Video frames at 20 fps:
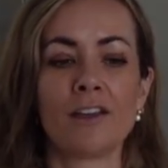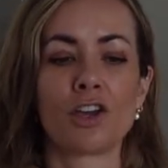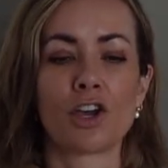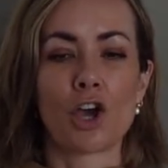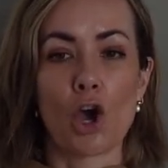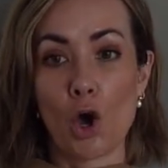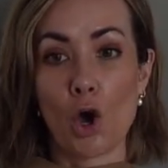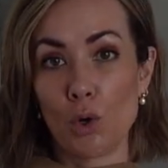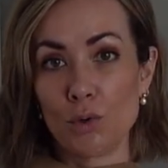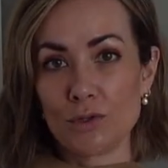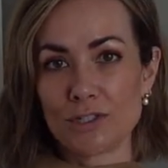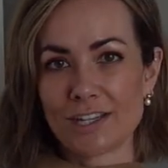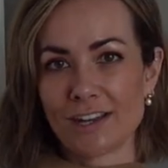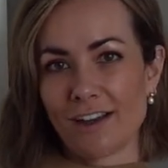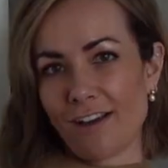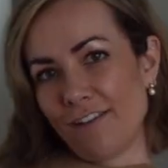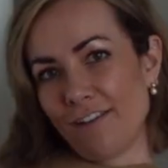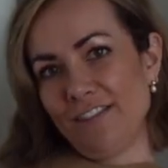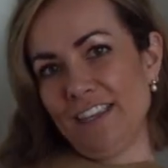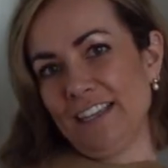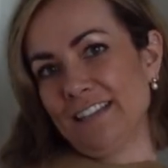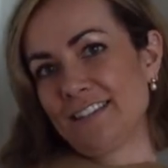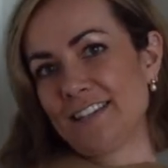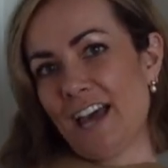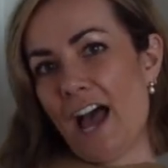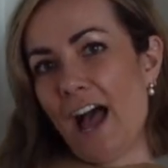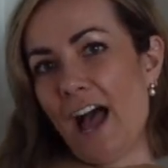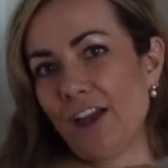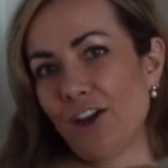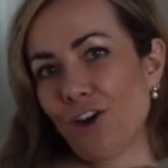coat of the
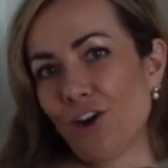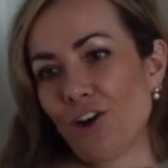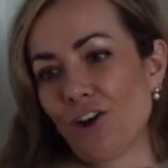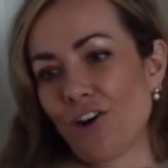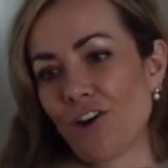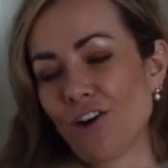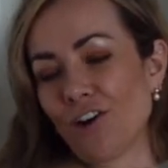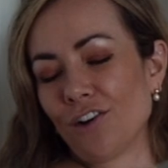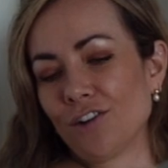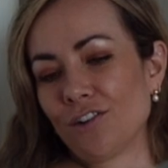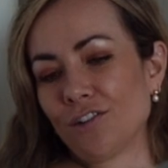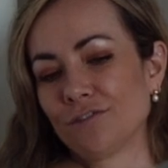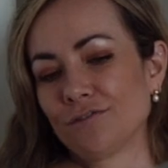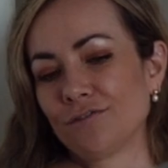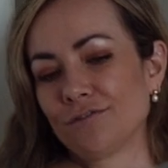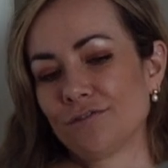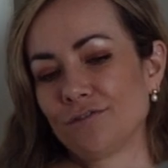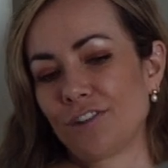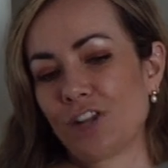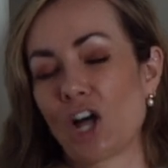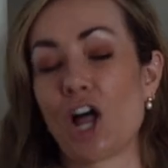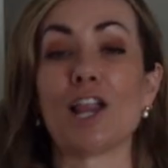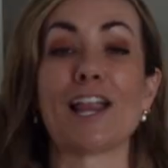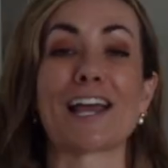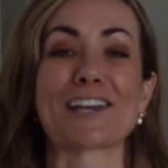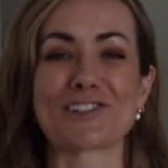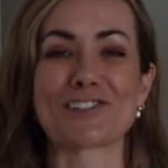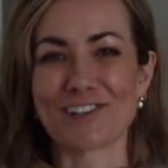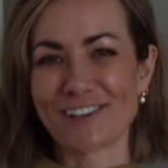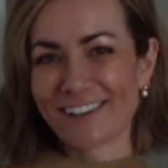entire
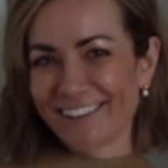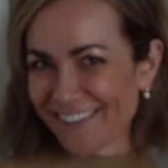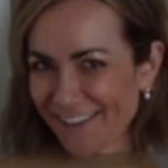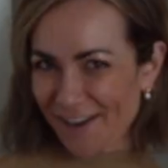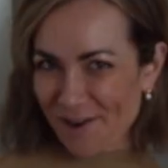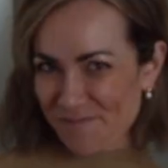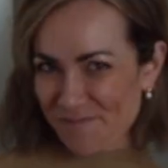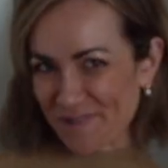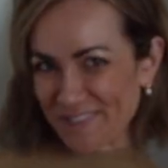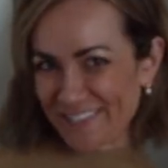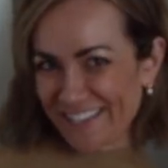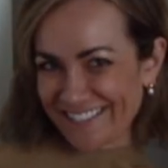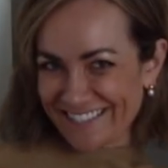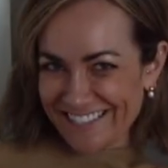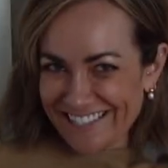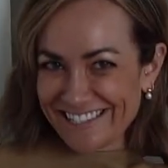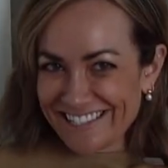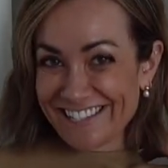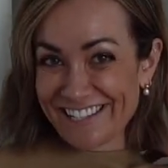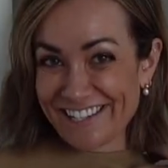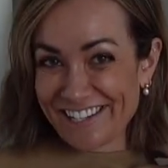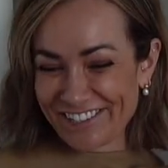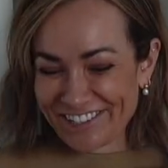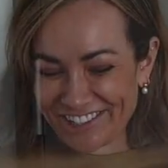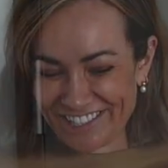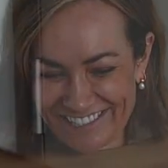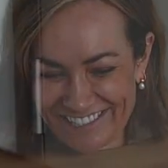collection that I'm presenting to you.